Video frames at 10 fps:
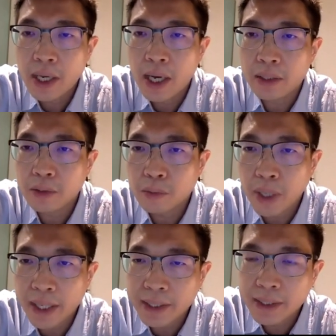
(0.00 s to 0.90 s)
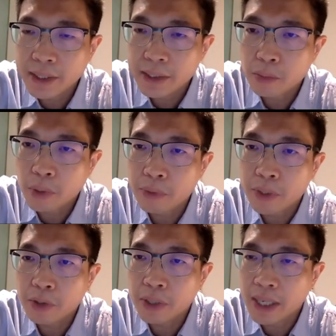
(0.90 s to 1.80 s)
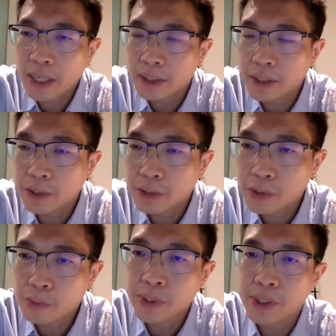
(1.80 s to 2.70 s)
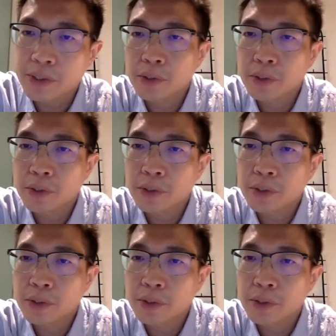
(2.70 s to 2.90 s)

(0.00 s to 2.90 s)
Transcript: On the right is what we call continuous read.